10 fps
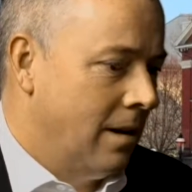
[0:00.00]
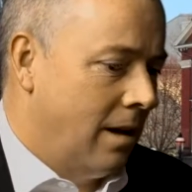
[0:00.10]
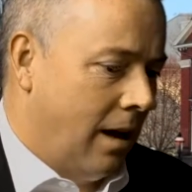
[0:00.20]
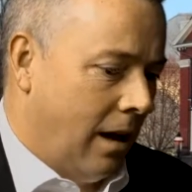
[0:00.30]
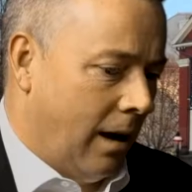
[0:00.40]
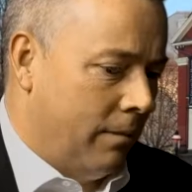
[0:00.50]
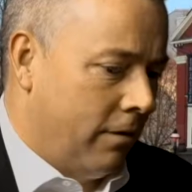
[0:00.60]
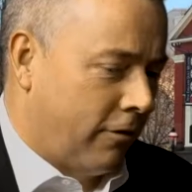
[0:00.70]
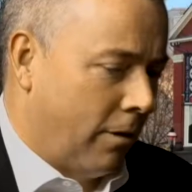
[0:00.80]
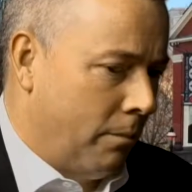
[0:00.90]
Yeah.
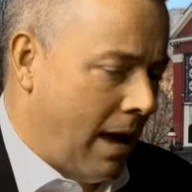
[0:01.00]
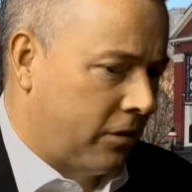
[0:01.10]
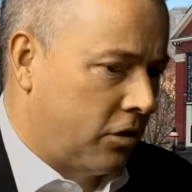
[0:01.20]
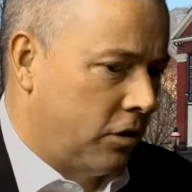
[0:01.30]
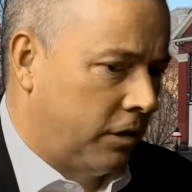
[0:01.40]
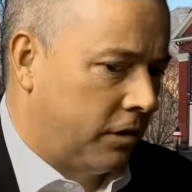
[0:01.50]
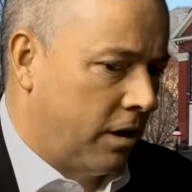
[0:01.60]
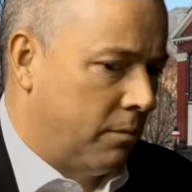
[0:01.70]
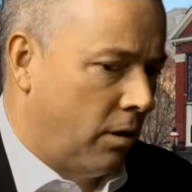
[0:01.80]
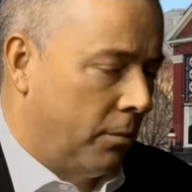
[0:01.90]
From Massachusetts
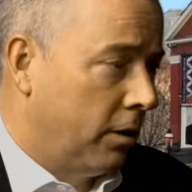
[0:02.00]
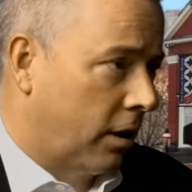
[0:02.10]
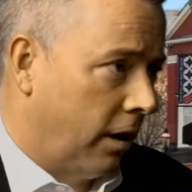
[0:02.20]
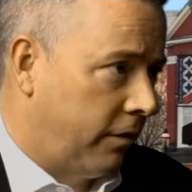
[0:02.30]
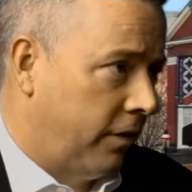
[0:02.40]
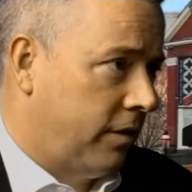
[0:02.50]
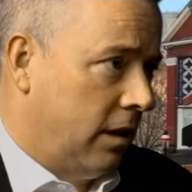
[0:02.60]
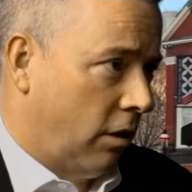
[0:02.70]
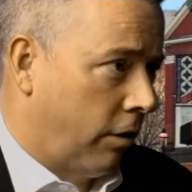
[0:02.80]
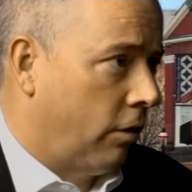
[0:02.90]
standpoint, we're looking at 15
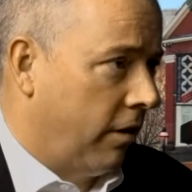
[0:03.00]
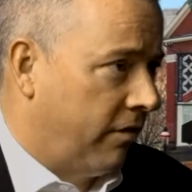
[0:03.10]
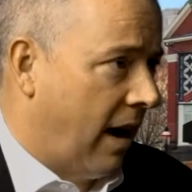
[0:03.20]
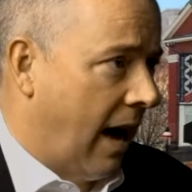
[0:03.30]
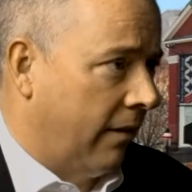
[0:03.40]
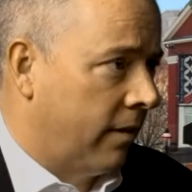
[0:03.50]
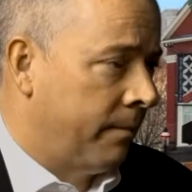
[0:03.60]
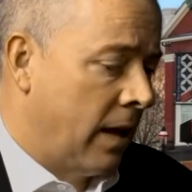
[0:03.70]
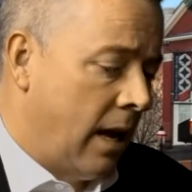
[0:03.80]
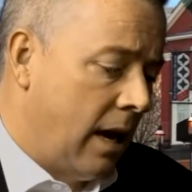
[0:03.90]
to 35.
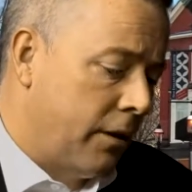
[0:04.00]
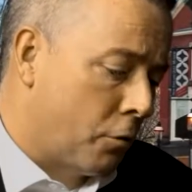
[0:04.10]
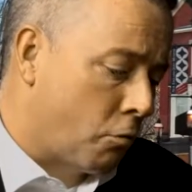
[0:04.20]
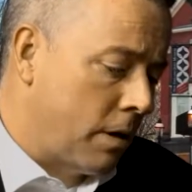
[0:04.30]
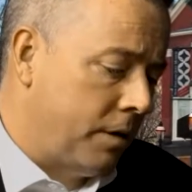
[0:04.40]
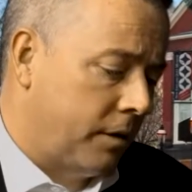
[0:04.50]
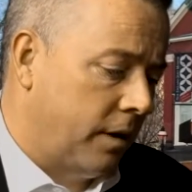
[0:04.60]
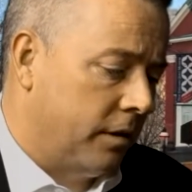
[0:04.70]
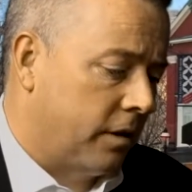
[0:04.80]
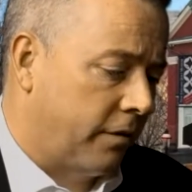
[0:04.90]
And the reason
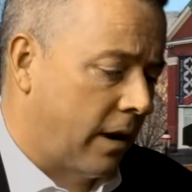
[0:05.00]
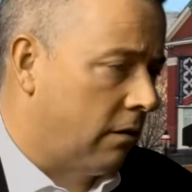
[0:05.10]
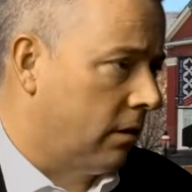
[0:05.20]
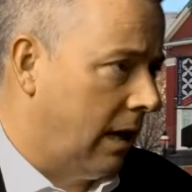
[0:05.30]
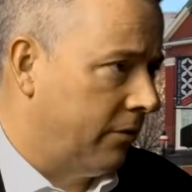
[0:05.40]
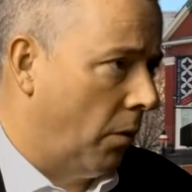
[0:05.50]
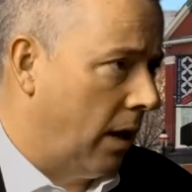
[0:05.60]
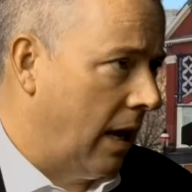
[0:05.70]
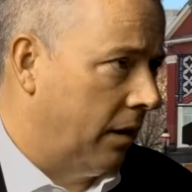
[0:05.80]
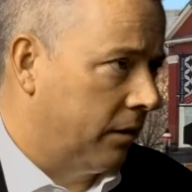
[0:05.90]
is the federal government
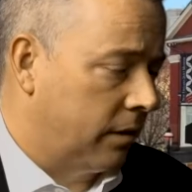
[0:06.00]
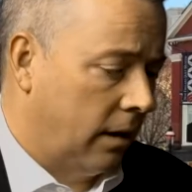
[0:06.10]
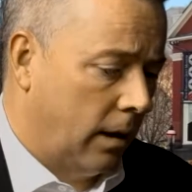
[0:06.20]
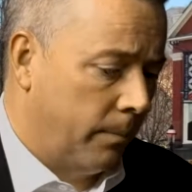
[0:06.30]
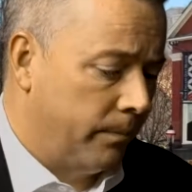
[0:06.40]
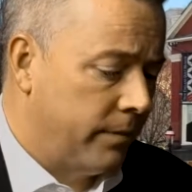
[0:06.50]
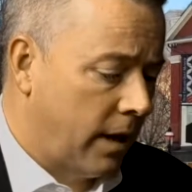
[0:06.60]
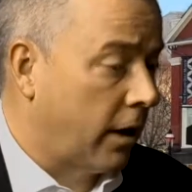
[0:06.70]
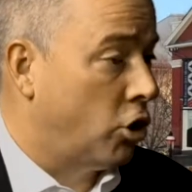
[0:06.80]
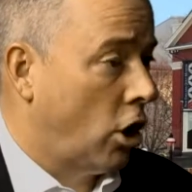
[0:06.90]
has done
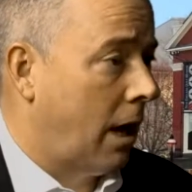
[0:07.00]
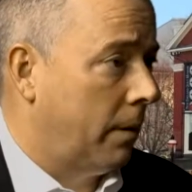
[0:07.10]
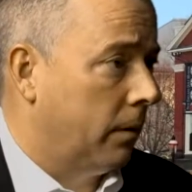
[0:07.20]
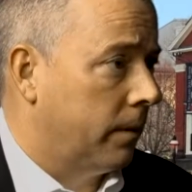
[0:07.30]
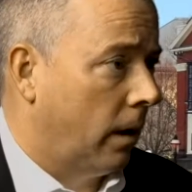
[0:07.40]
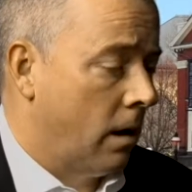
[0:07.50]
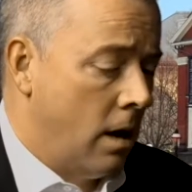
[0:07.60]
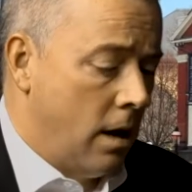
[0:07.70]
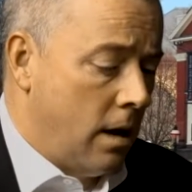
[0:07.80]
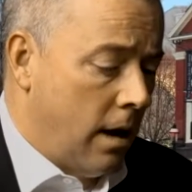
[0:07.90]
a job out there,
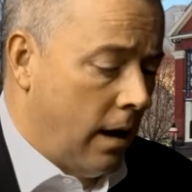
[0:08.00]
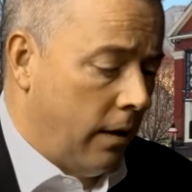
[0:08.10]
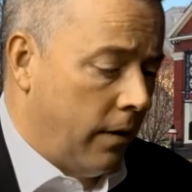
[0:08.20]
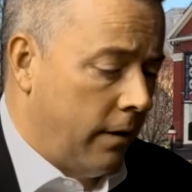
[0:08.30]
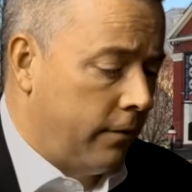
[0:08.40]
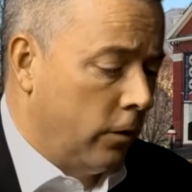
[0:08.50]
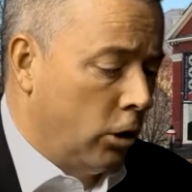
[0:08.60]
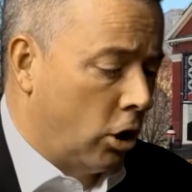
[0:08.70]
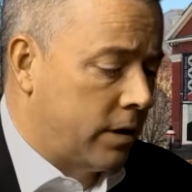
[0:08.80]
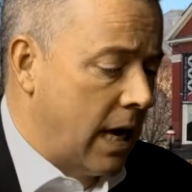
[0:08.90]
and they've
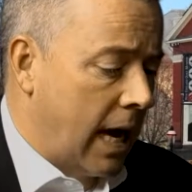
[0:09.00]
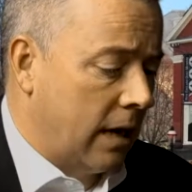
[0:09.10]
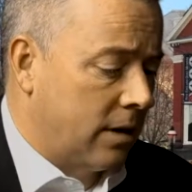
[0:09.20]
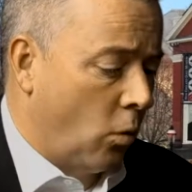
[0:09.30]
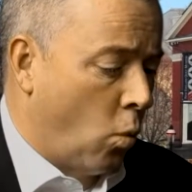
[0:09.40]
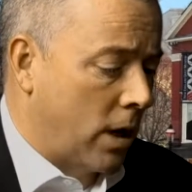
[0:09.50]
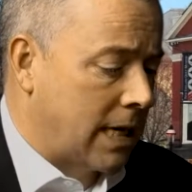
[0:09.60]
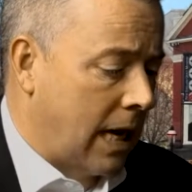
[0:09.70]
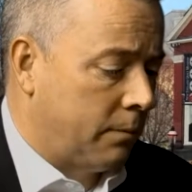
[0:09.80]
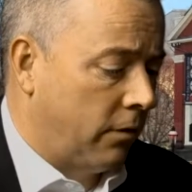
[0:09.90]
looked at it to what
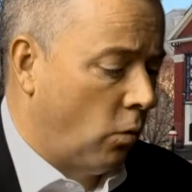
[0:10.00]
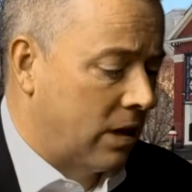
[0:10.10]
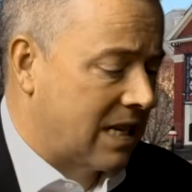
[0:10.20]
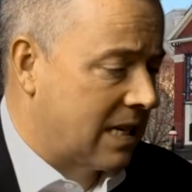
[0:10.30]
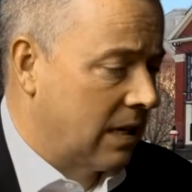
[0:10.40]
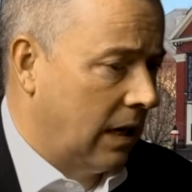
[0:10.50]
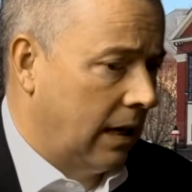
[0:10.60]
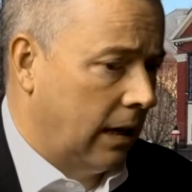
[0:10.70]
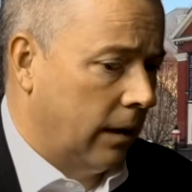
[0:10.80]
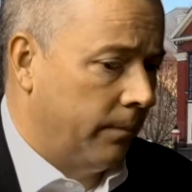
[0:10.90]
type of
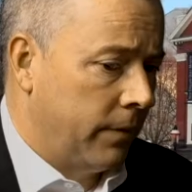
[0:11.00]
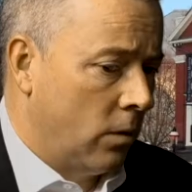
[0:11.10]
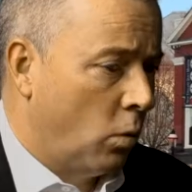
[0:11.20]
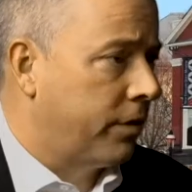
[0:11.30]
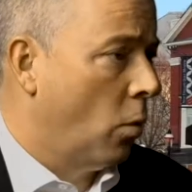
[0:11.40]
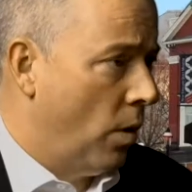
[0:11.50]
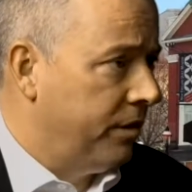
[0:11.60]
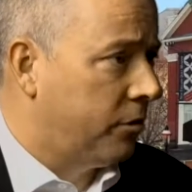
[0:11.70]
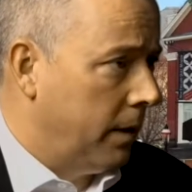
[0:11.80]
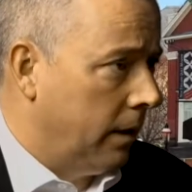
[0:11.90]
what their wind
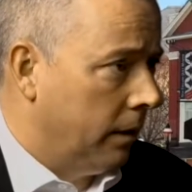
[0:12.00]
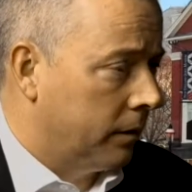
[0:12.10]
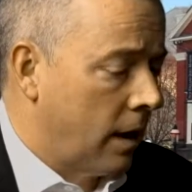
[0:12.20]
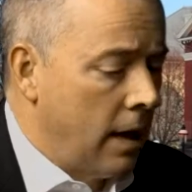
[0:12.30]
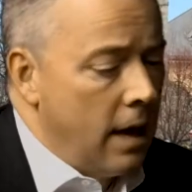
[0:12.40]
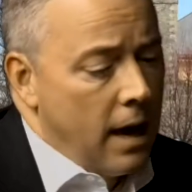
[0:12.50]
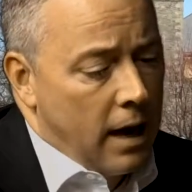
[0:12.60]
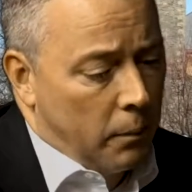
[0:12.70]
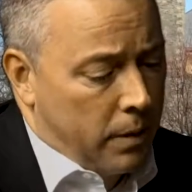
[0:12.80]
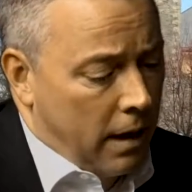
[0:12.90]
speed is.
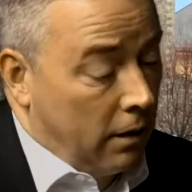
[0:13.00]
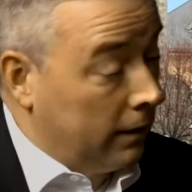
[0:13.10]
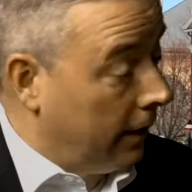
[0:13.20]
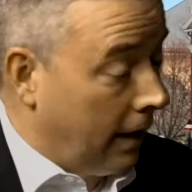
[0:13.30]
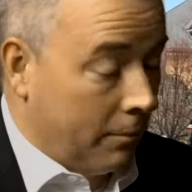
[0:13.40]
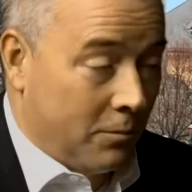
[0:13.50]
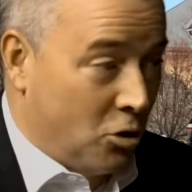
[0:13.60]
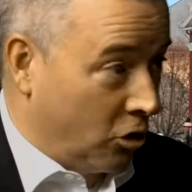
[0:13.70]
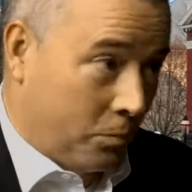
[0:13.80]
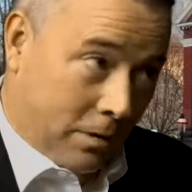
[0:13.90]
And apparently, and I'm
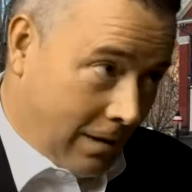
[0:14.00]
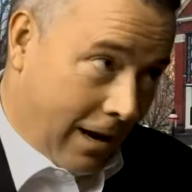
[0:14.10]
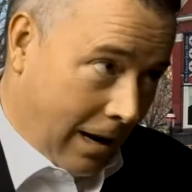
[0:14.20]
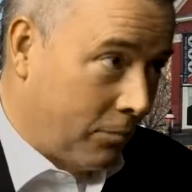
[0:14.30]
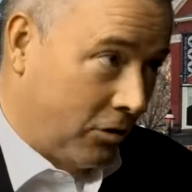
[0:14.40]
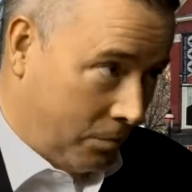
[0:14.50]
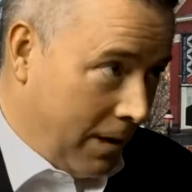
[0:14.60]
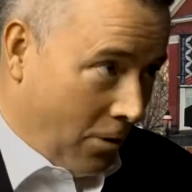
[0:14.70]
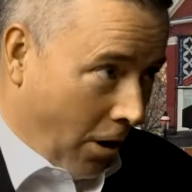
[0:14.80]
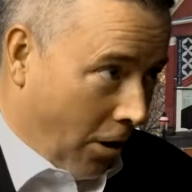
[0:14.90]
just getting up to
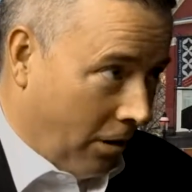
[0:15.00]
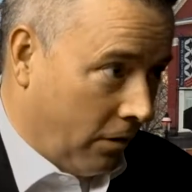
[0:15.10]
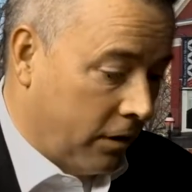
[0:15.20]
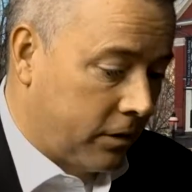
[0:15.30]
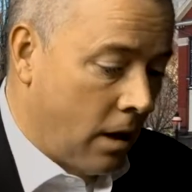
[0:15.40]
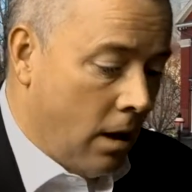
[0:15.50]
speed on all of this,